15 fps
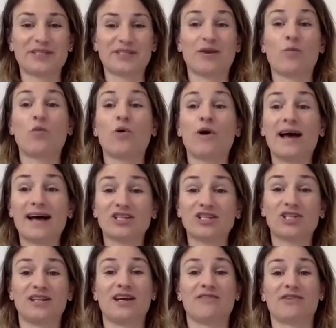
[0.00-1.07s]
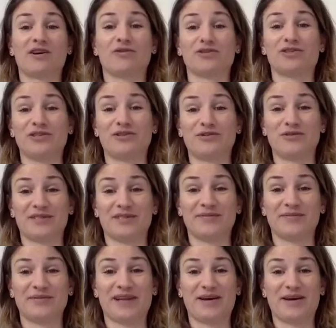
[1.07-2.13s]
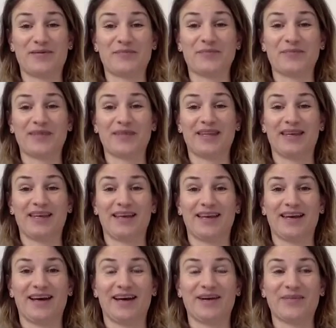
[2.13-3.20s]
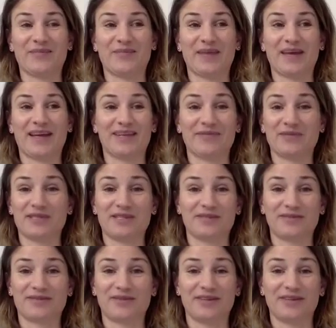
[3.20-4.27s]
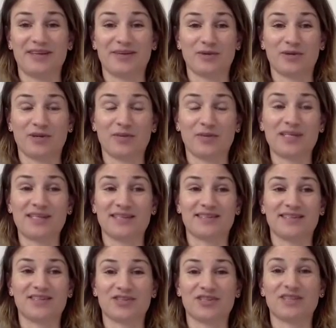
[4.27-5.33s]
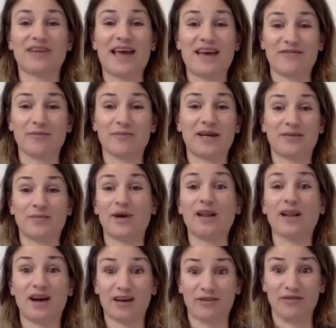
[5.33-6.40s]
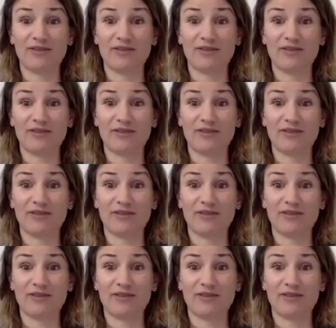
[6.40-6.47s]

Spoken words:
What actually have I got to lose now? And it was one of the best decisions I've ever made in my life.